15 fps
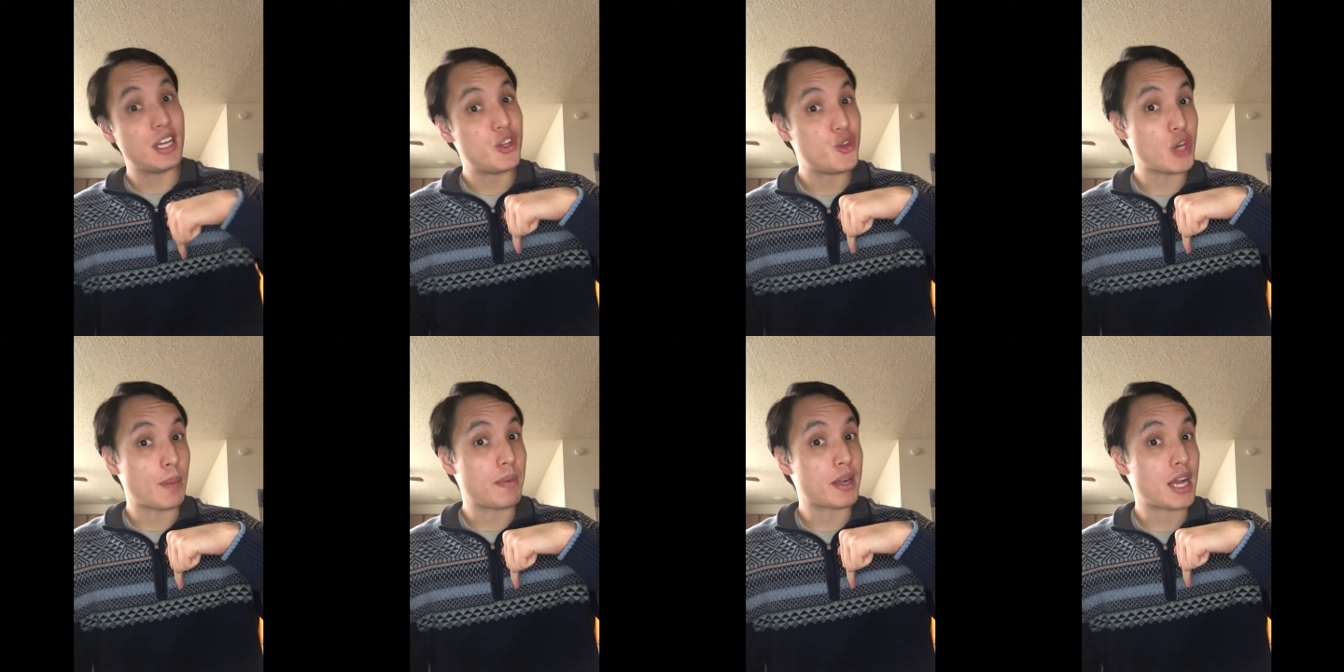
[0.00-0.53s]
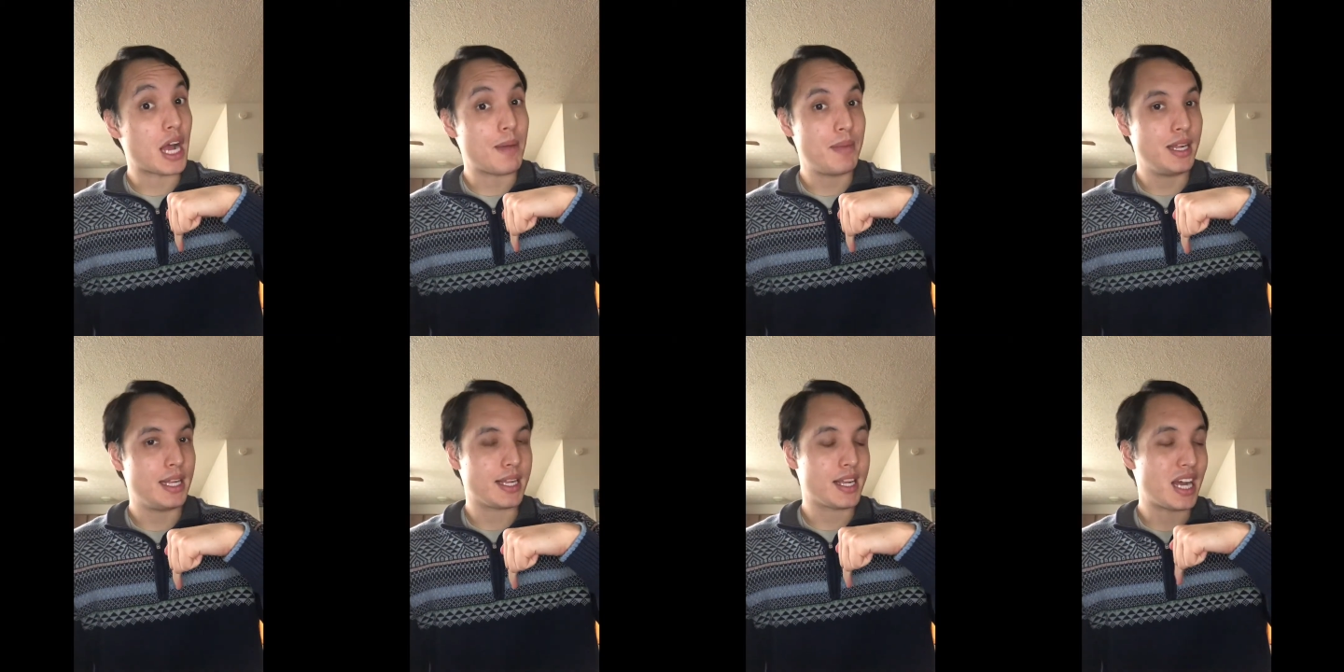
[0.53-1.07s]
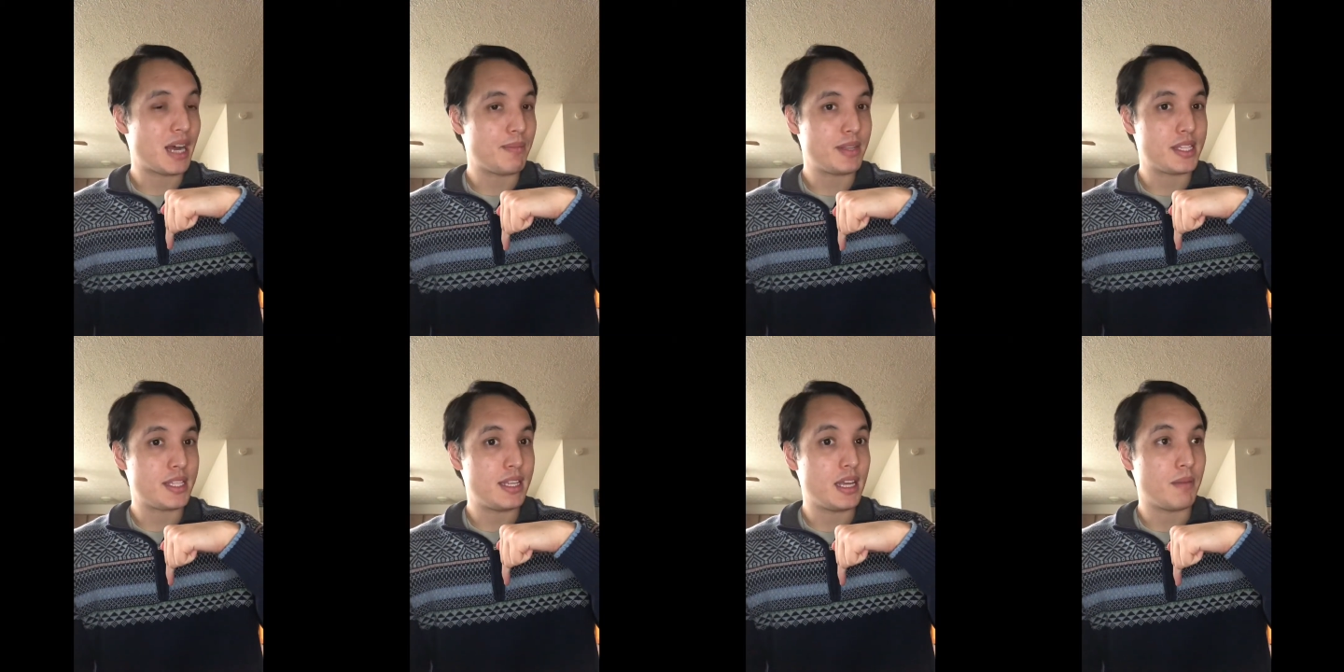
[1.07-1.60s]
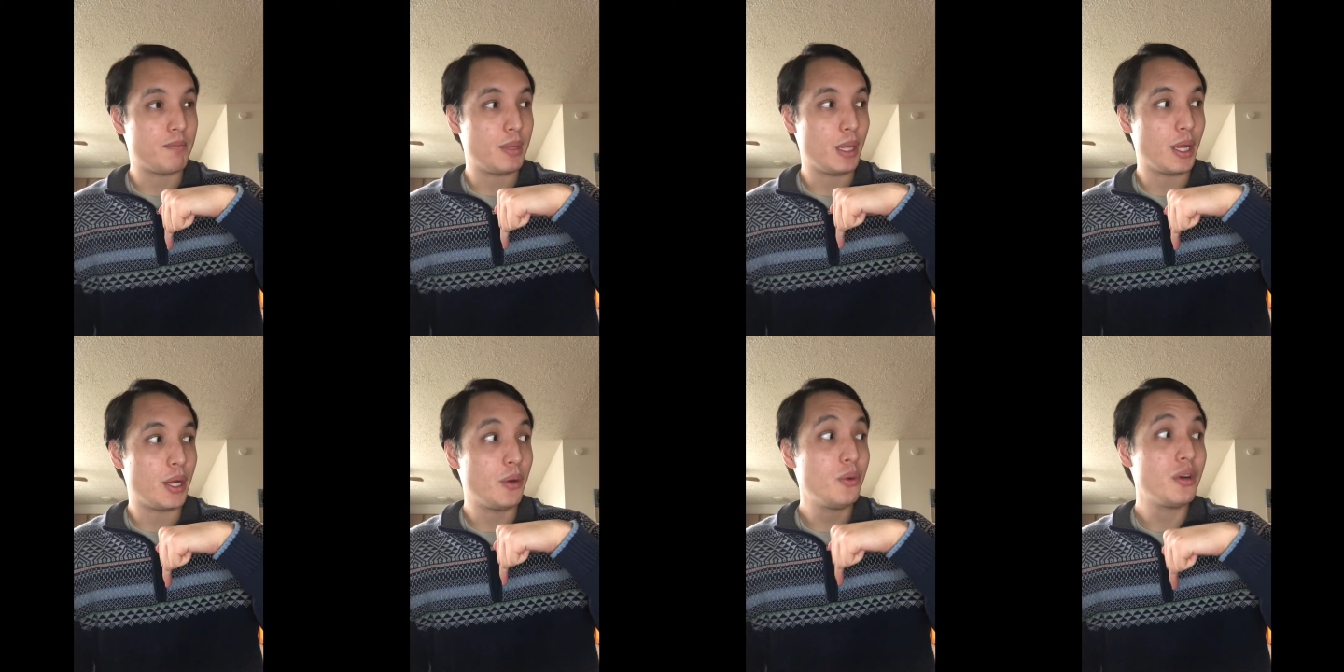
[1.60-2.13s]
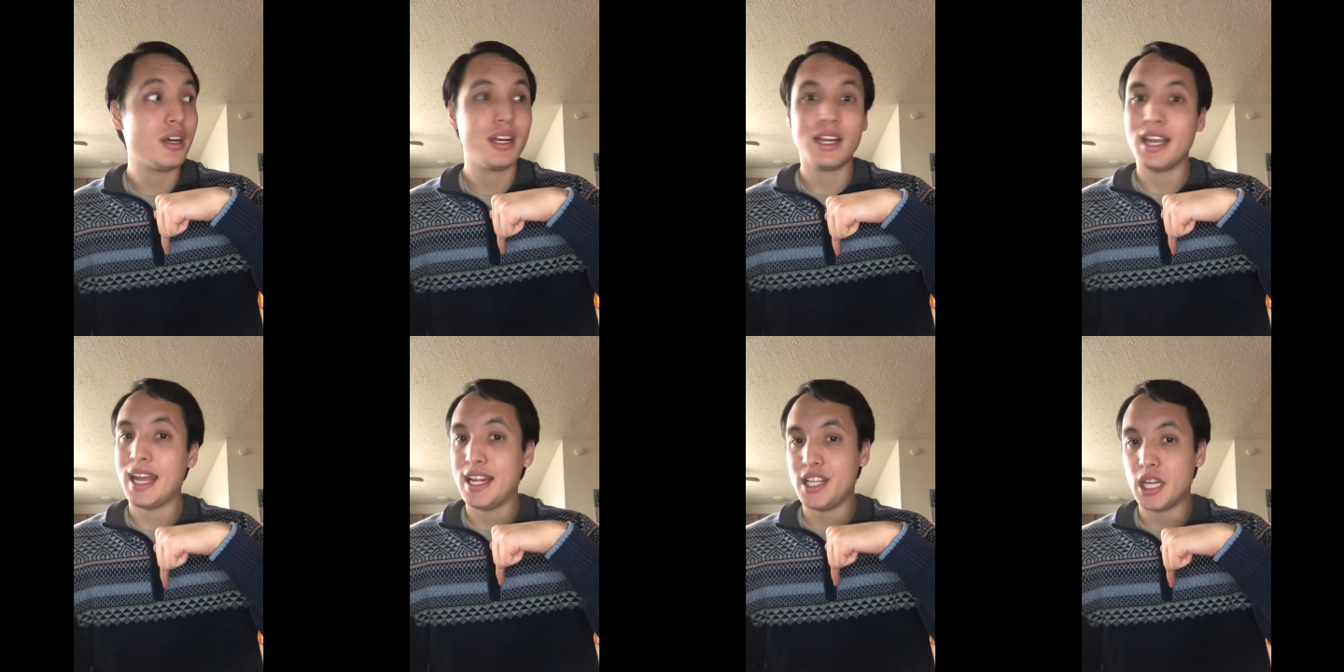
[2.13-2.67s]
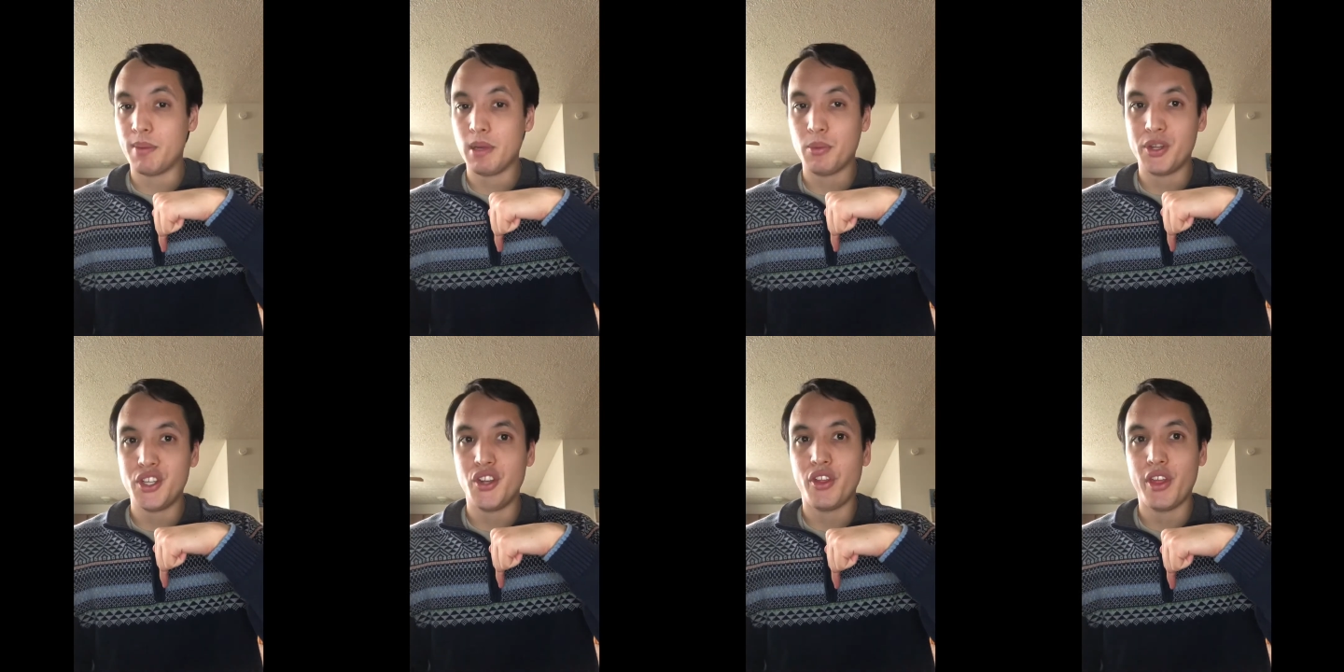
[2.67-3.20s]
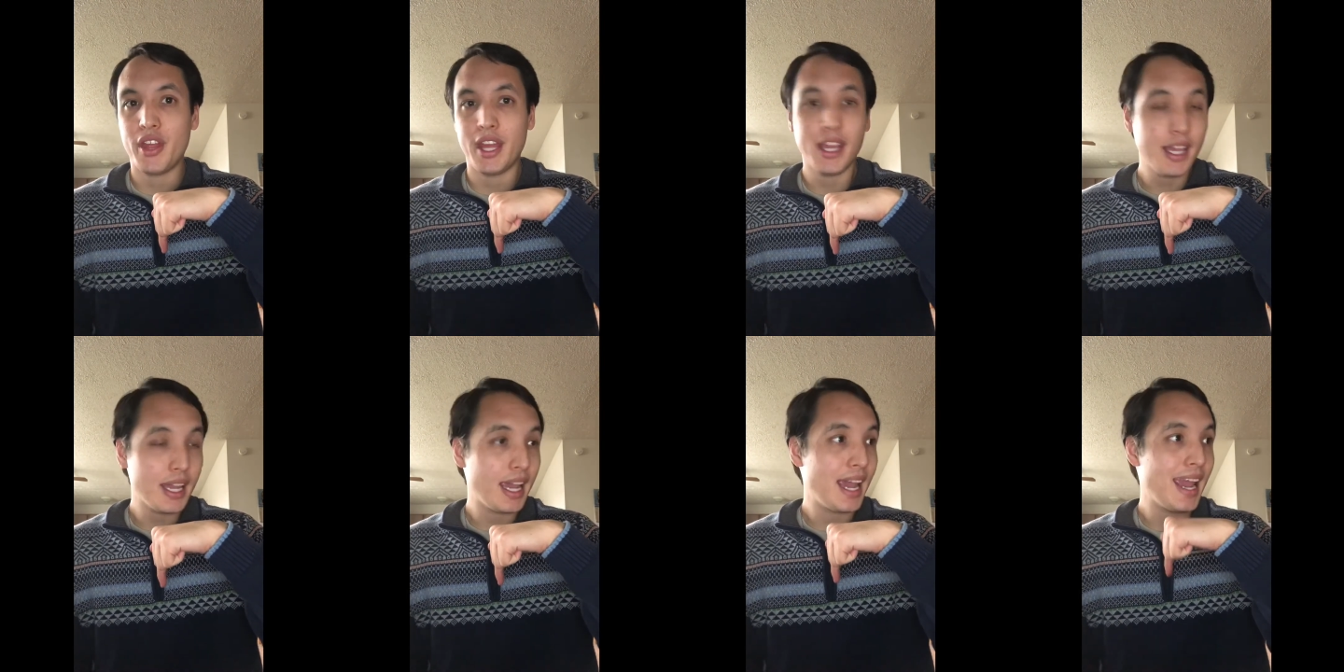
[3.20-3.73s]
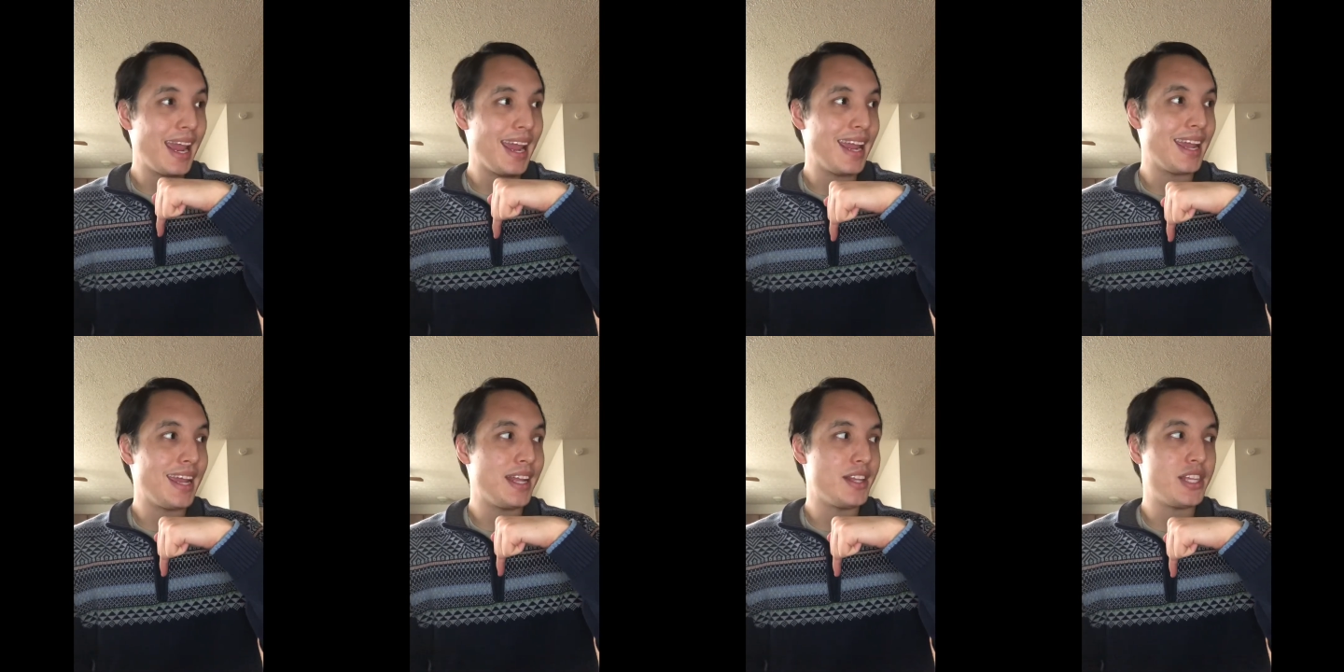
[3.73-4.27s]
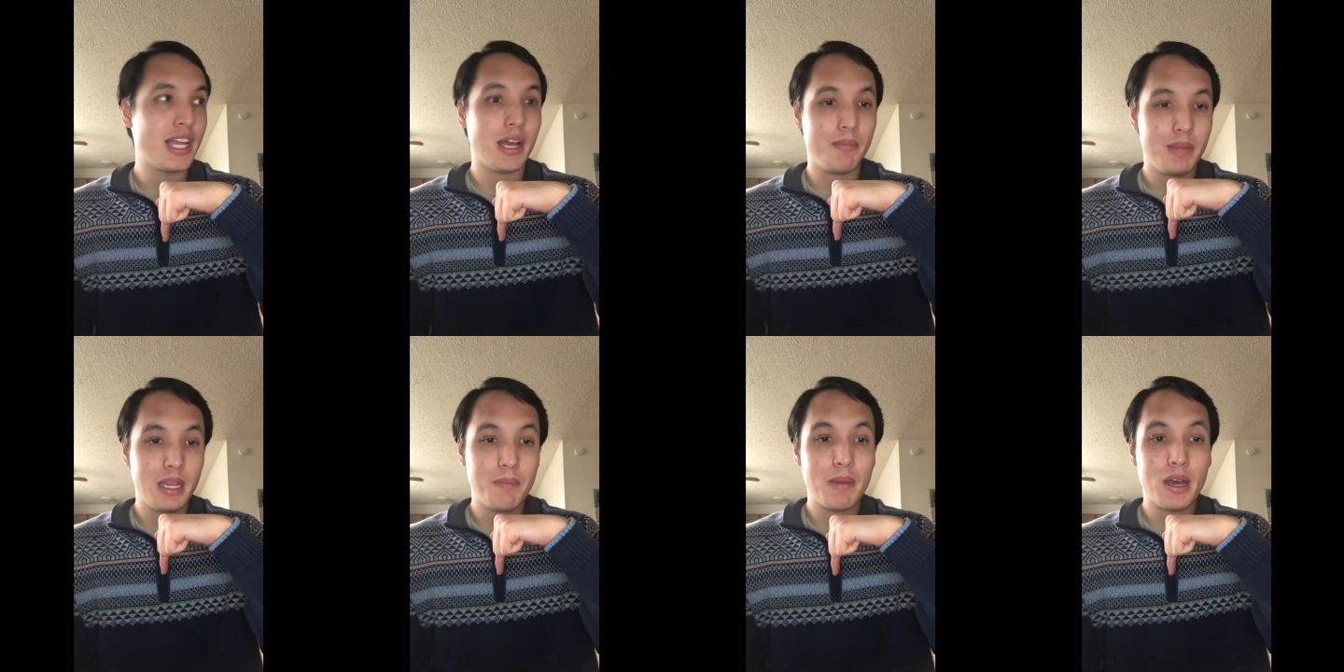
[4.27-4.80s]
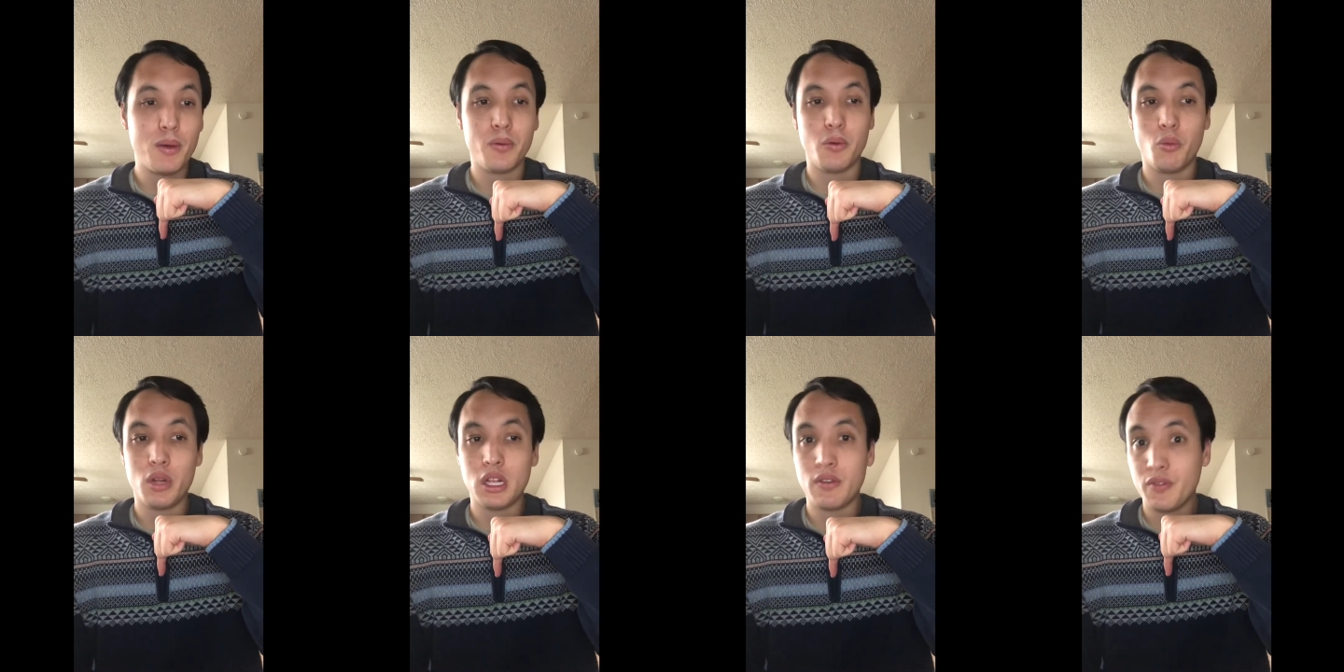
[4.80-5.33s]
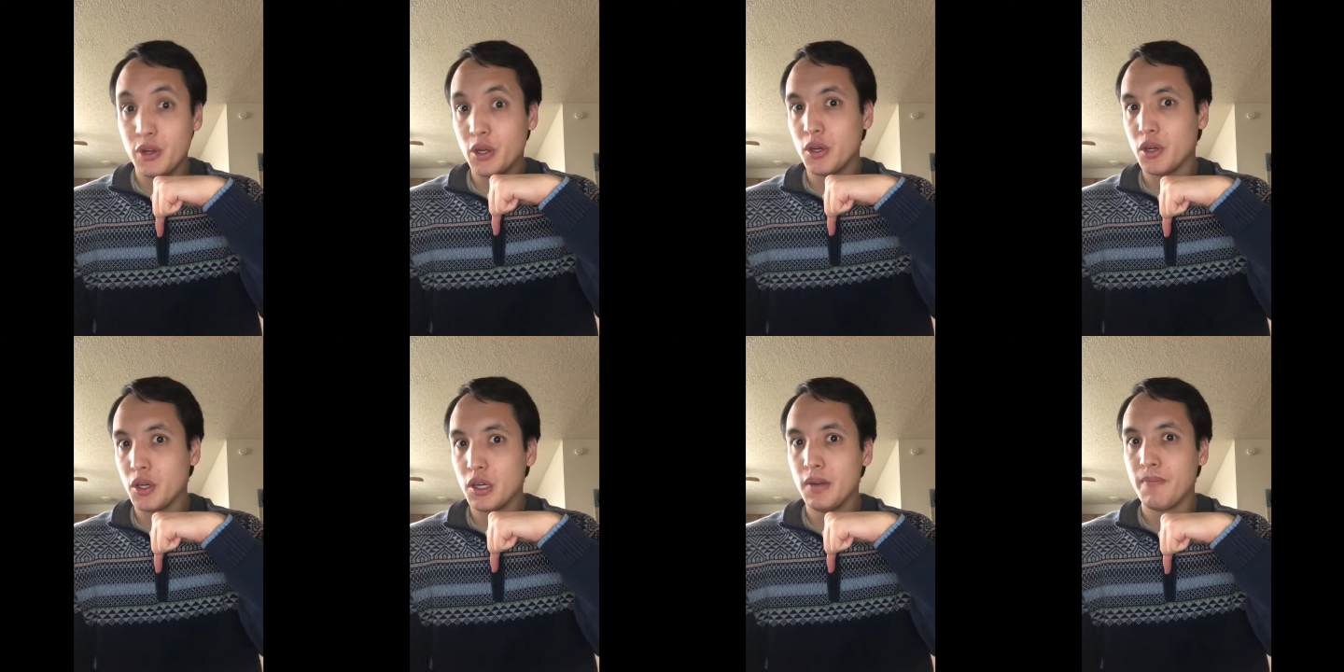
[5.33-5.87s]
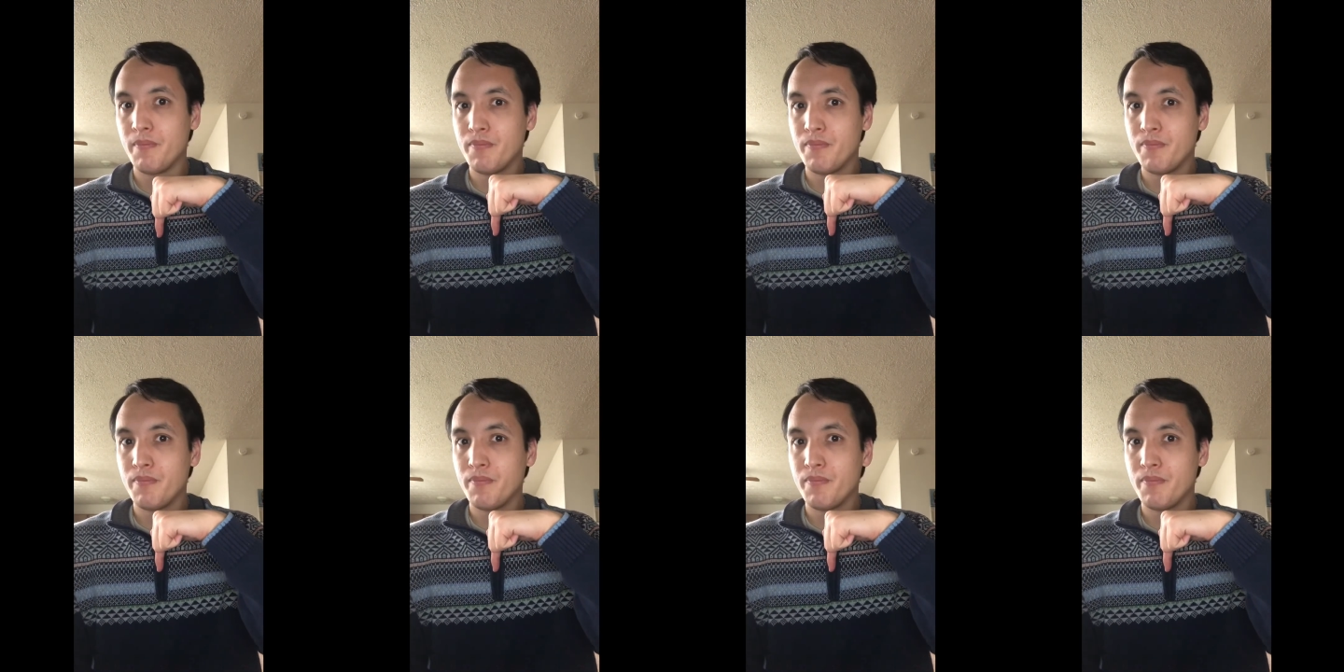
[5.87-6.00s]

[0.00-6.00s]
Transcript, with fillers: Drop a comment in the comments down below and tell me what you think and tell me about one of your